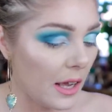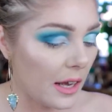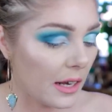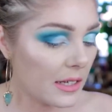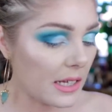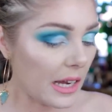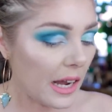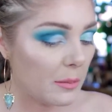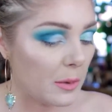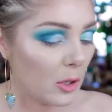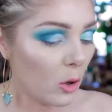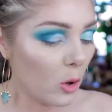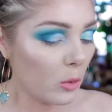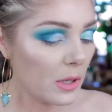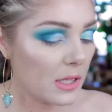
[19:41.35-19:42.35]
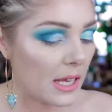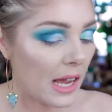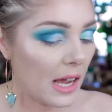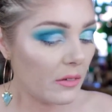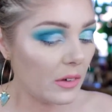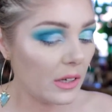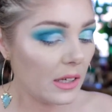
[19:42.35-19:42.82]
because I've been always
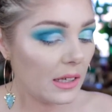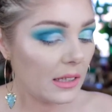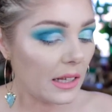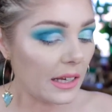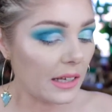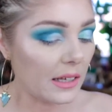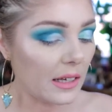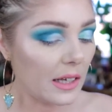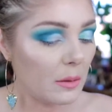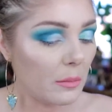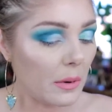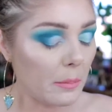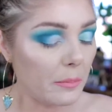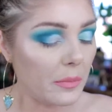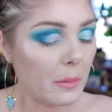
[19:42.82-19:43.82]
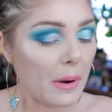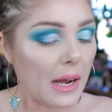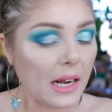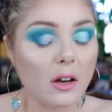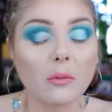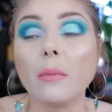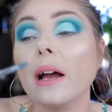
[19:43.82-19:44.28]
having like in my, the
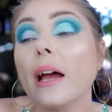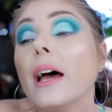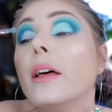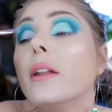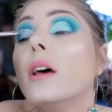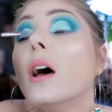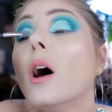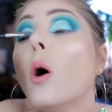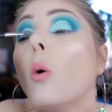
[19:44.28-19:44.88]
back of my head,